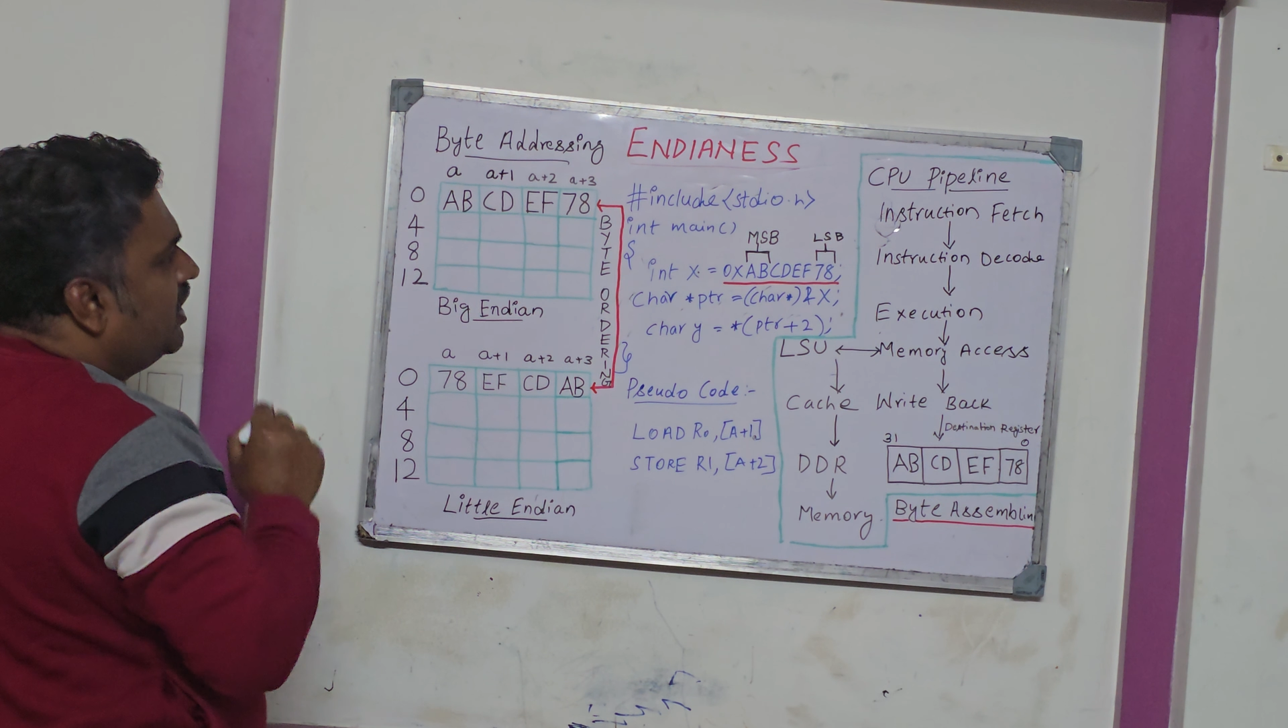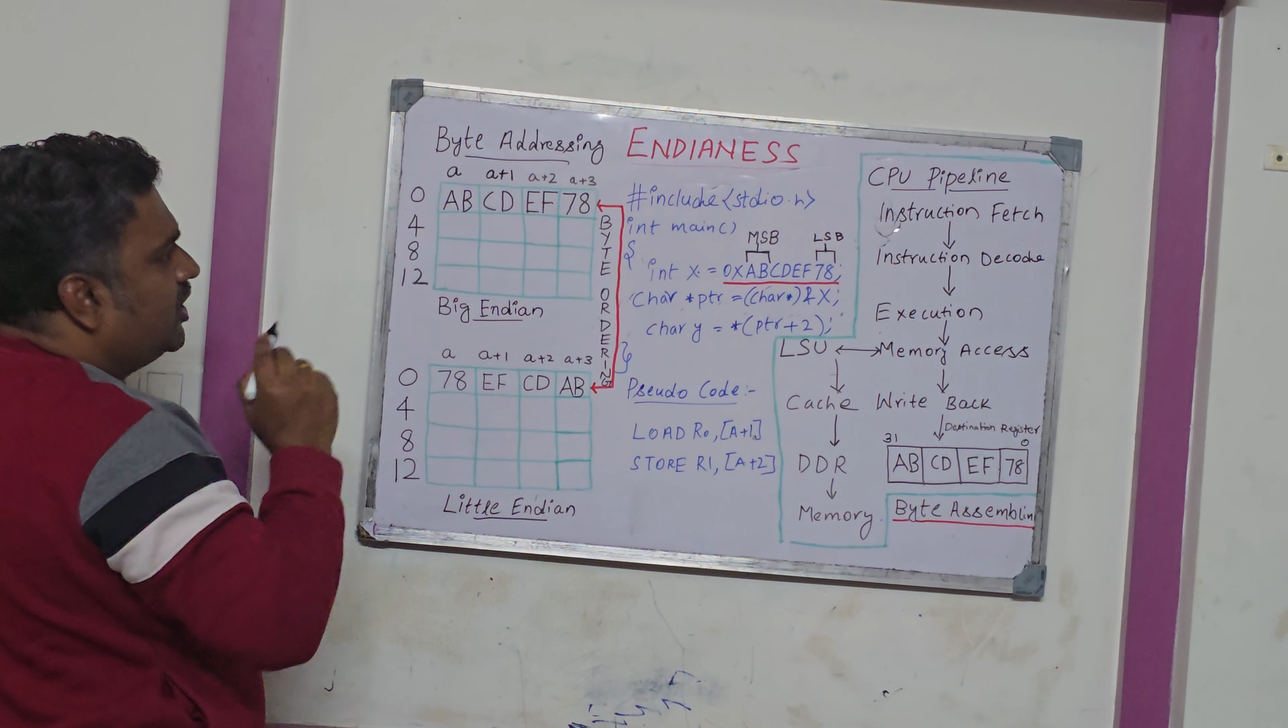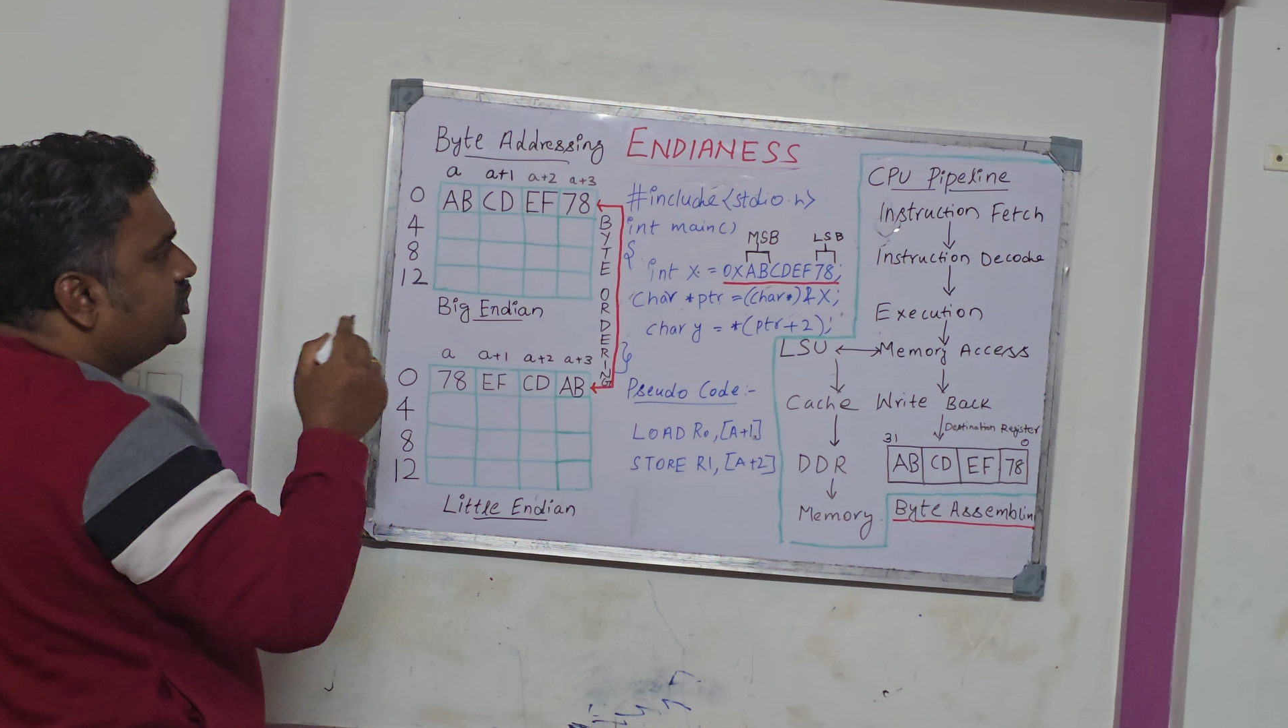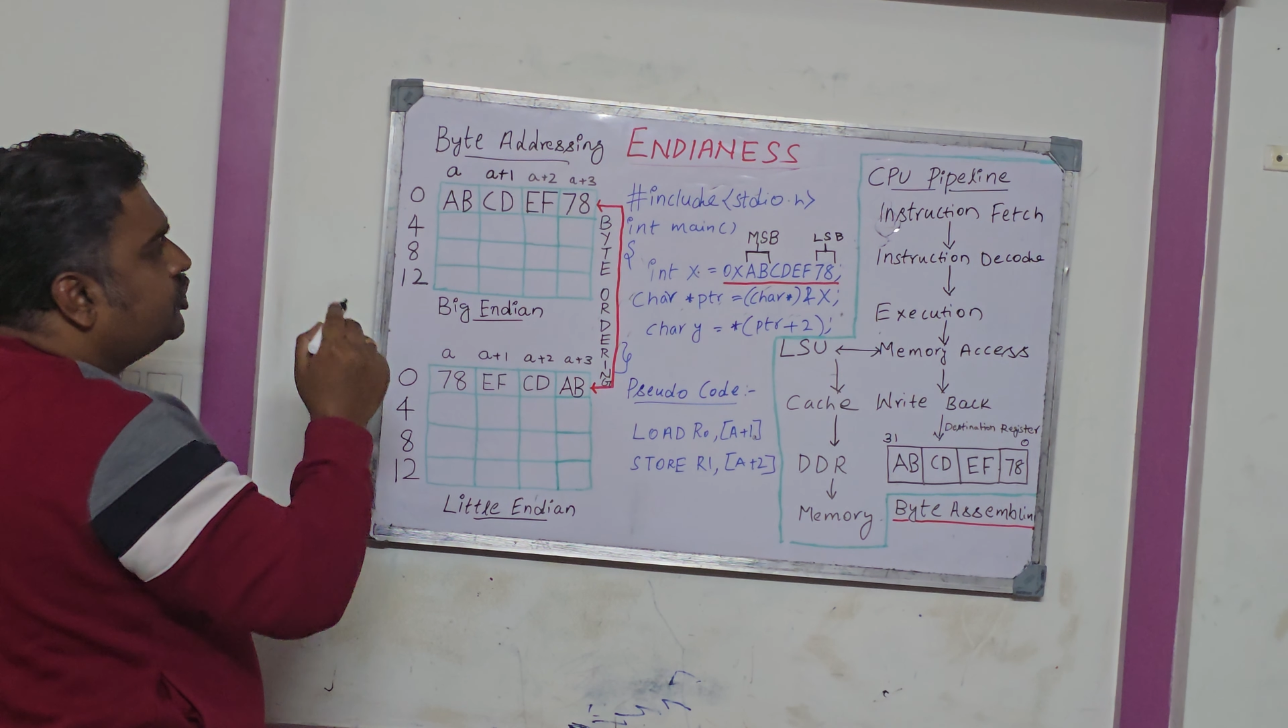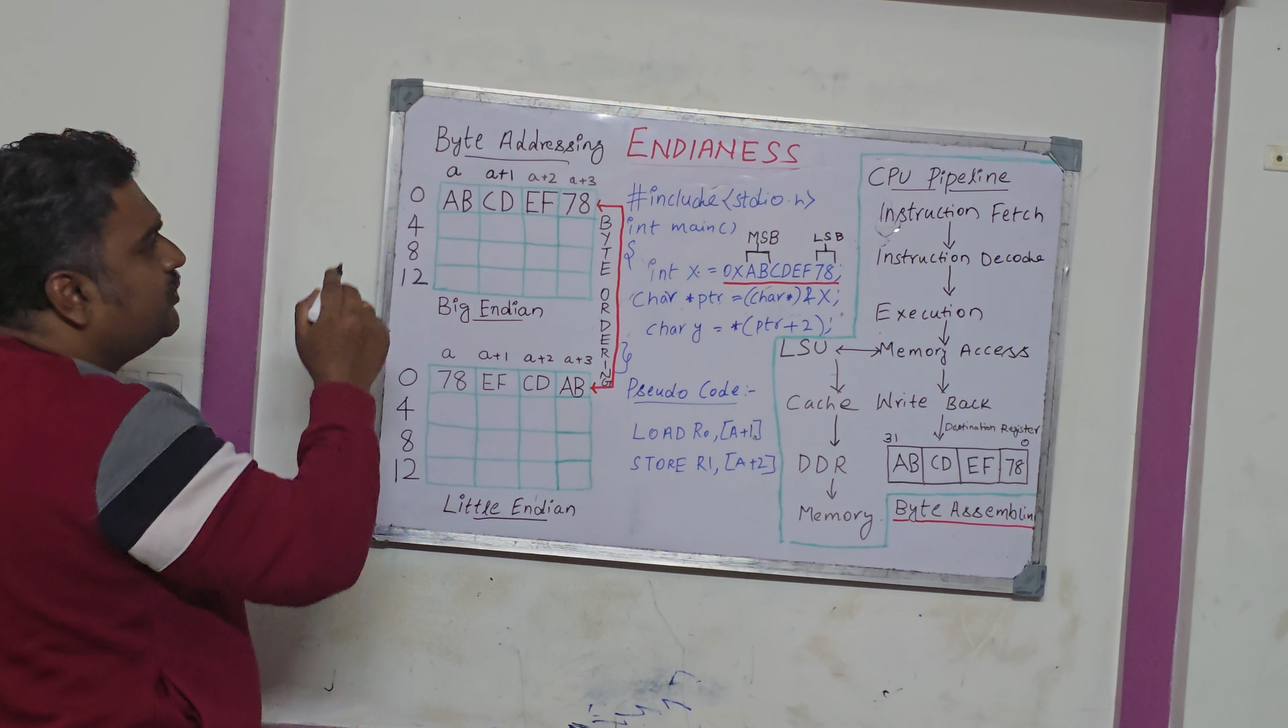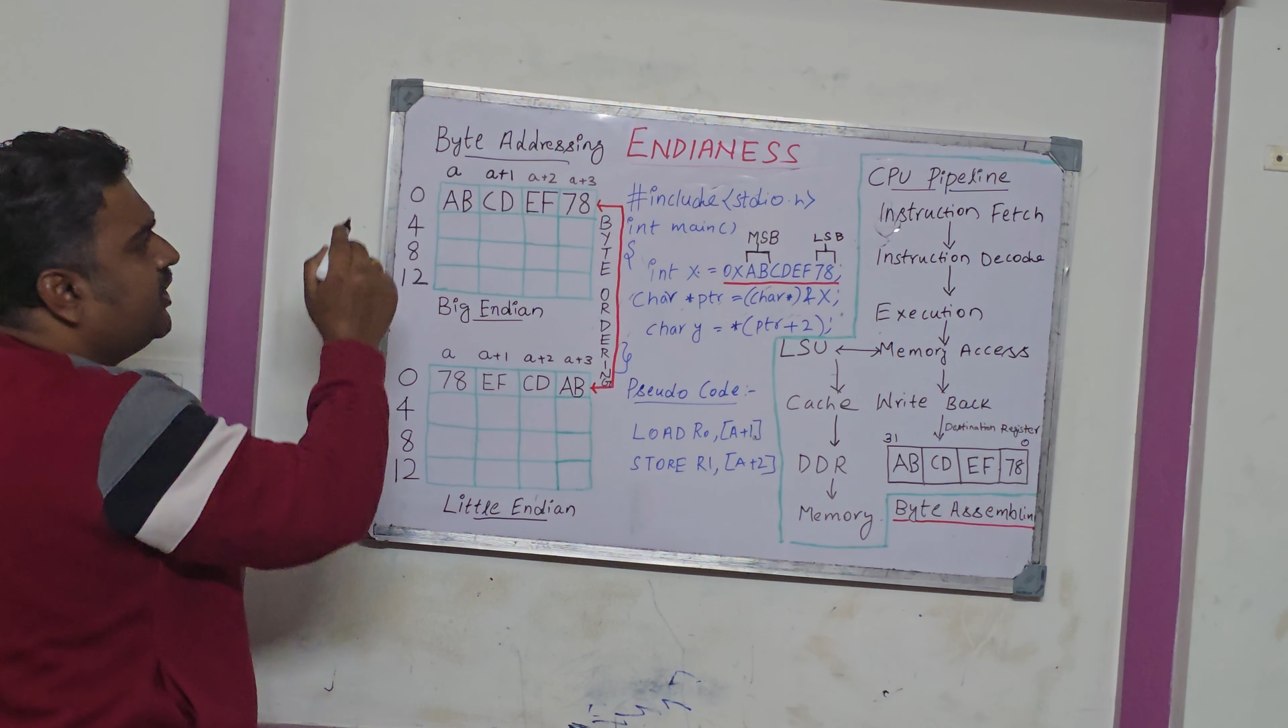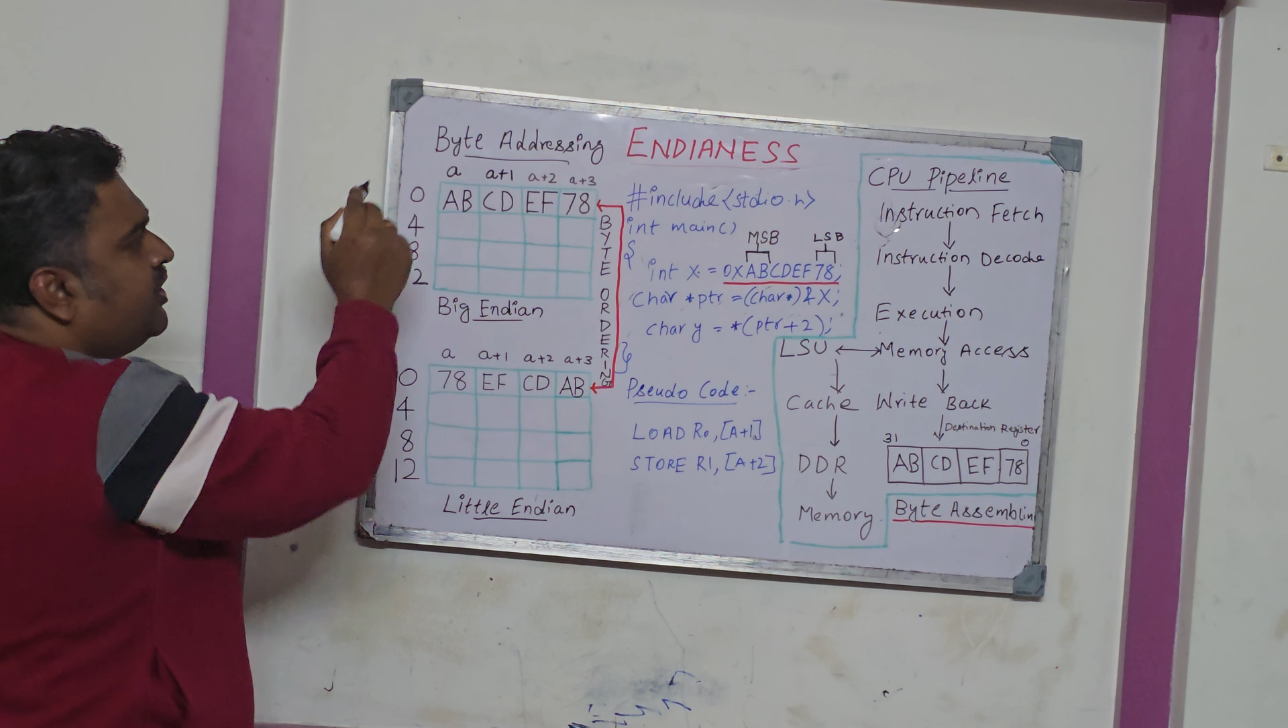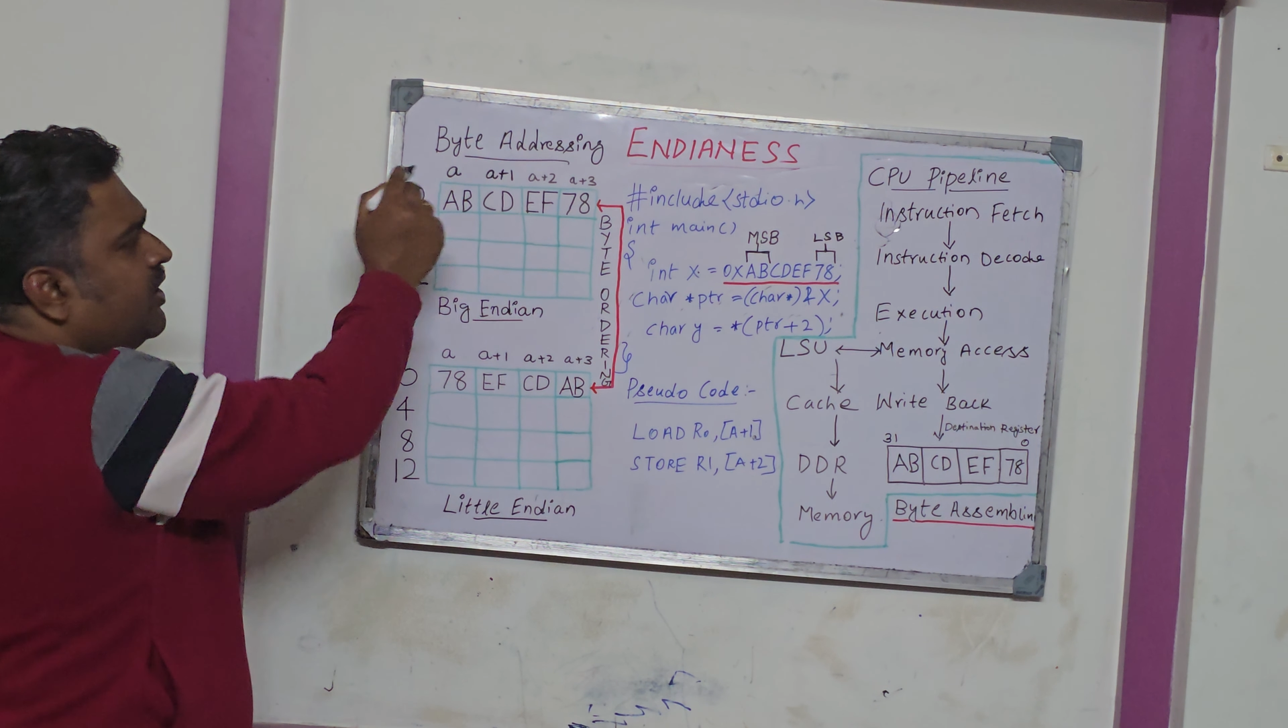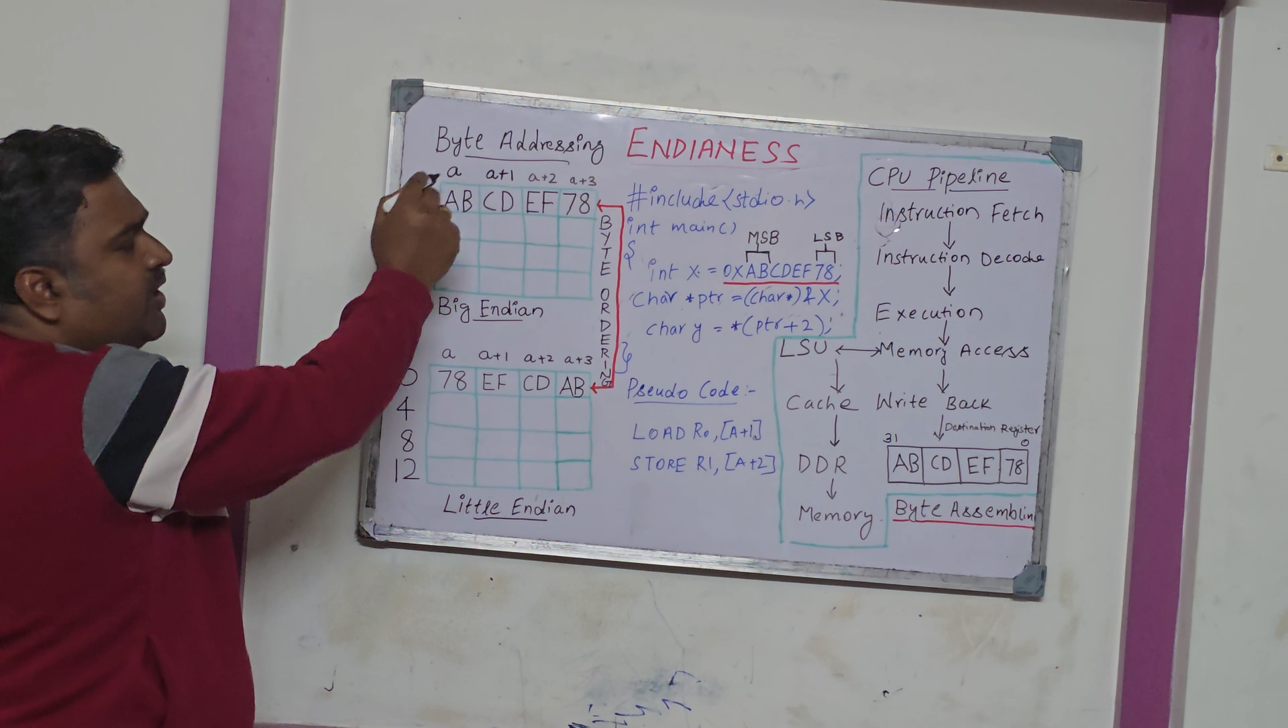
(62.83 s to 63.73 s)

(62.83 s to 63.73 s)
Assuming